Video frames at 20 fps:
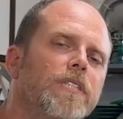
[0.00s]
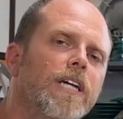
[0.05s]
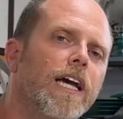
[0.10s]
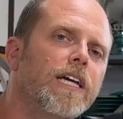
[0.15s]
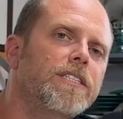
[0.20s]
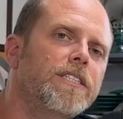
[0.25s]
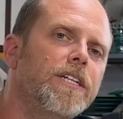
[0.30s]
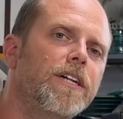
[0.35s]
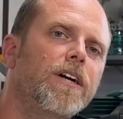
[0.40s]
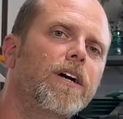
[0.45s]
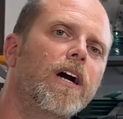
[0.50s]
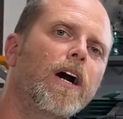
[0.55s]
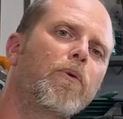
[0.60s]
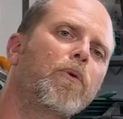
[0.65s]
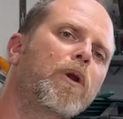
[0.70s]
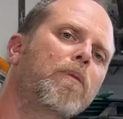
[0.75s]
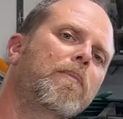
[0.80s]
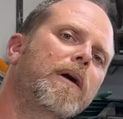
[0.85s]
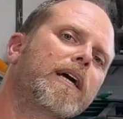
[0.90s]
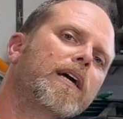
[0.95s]
Casey here. I want
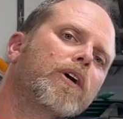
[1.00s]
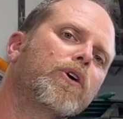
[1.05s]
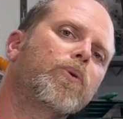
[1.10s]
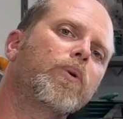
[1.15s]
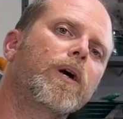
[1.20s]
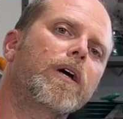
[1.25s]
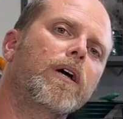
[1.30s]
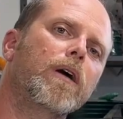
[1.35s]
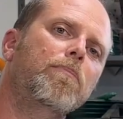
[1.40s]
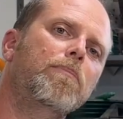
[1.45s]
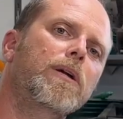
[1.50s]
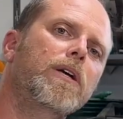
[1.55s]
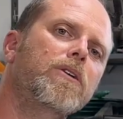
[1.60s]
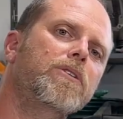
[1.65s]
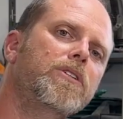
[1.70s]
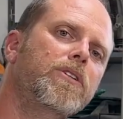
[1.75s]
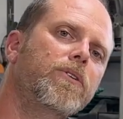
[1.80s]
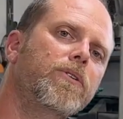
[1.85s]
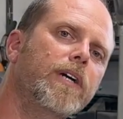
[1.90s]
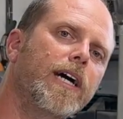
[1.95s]
to make a quick appeal
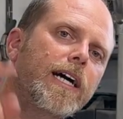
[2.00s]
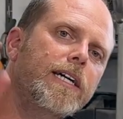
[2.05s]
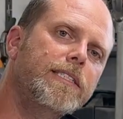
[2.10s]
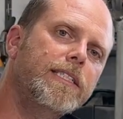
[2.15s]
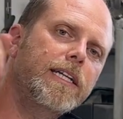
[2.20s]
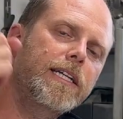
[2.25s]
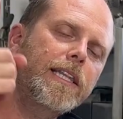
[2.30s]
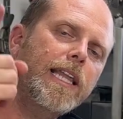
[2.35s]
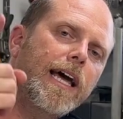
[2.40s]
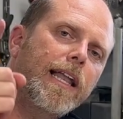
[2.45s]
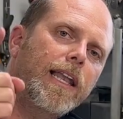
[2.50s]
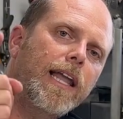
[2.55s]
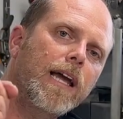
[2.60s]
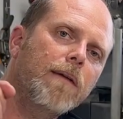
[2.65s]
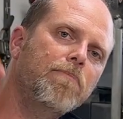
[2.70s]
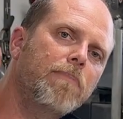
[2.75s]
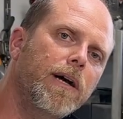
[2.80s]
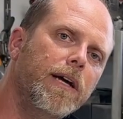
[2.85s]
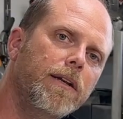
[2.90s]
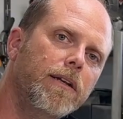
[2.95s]
to you guys to hit that
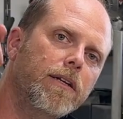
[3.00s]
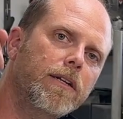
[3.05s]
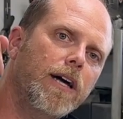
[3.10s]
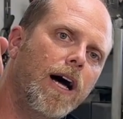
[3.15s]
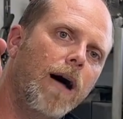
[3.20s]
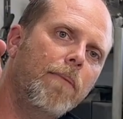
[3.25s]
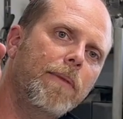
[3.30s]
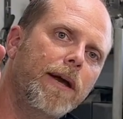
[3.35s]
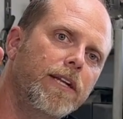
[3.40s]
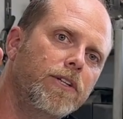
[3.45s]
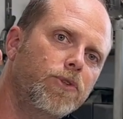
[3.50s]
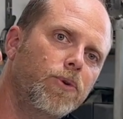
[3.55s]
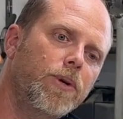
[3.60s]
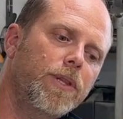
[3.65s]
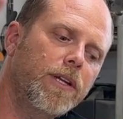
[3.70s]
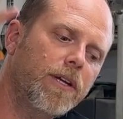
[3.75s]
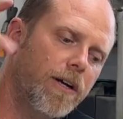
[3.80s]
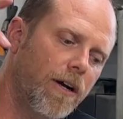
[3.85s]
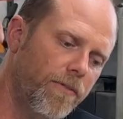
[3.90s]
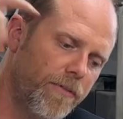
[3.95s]
like button, comment, join
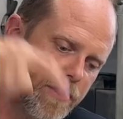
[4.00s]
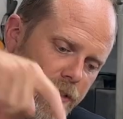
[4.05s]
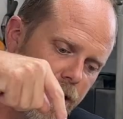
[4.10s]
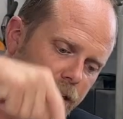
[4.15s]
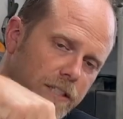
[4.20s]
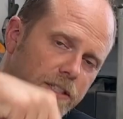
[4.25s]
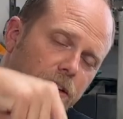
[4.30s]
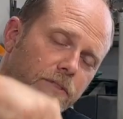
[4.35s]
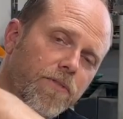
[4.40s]
the conversation.